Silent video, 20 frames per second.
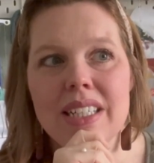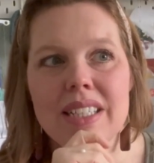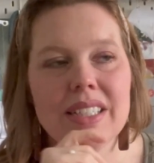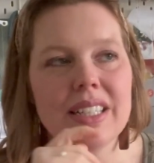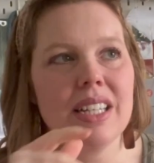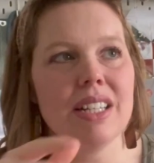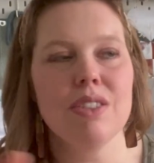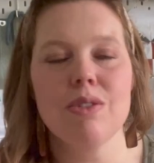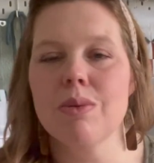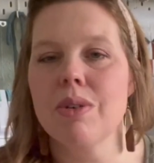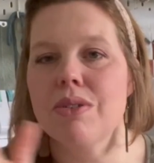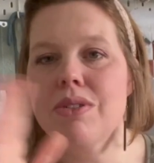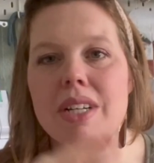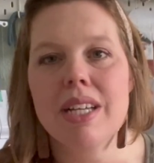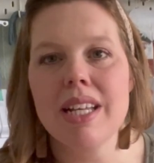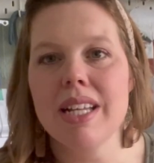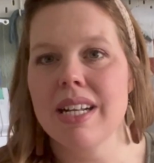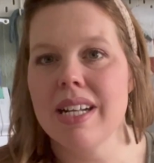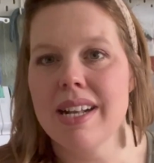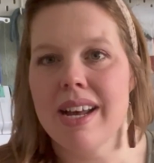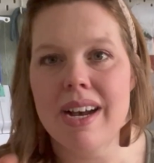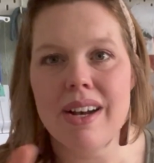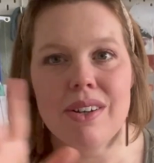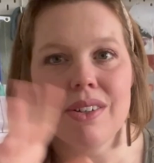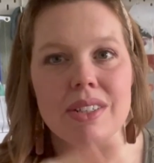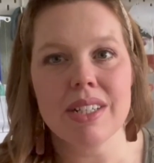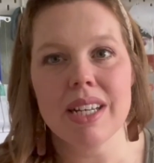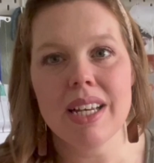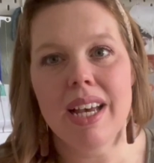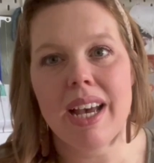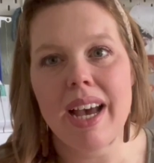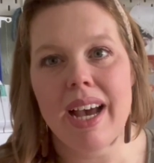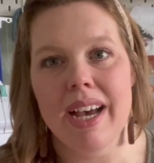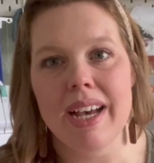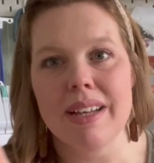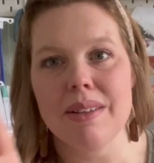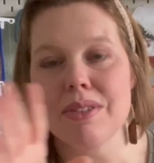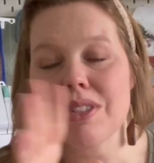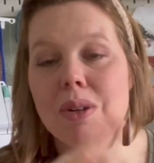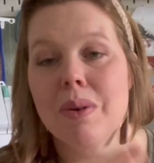kids rotate in and out
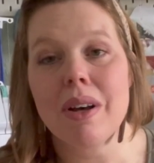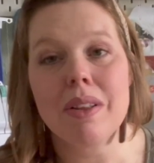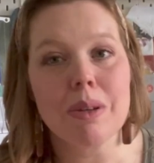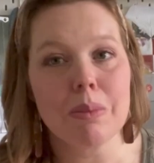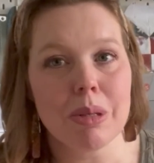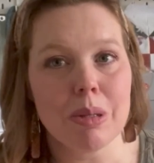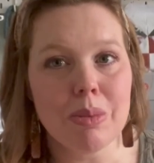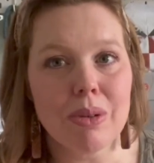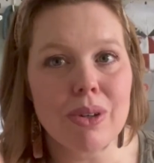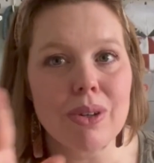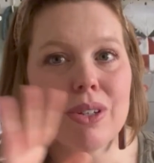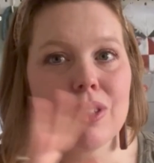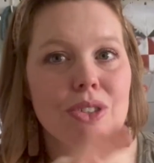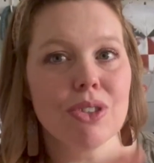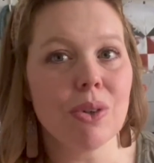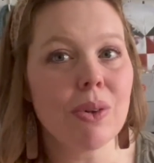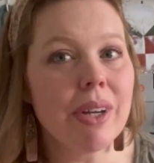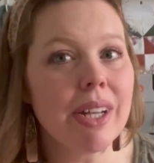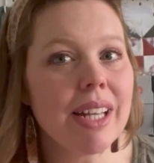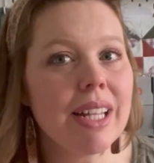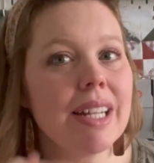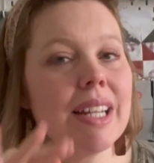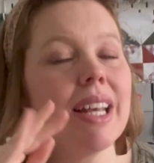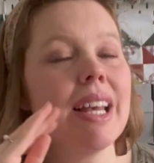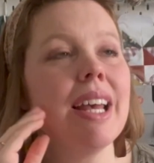so other people can join.